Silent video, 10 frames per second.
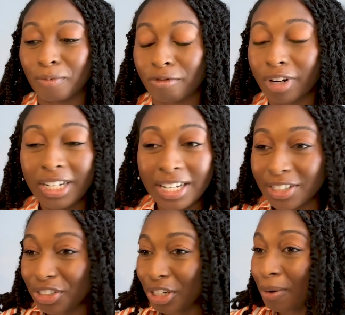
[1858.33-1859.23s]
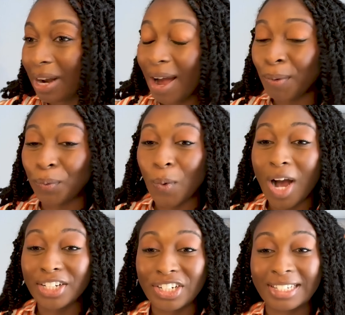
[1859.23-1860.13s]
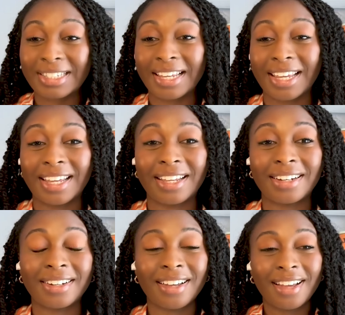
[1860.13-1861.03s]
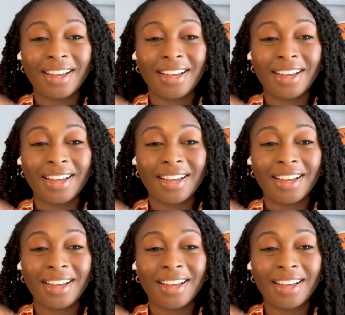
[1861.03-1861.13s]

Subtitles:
rookies showing out in Washington.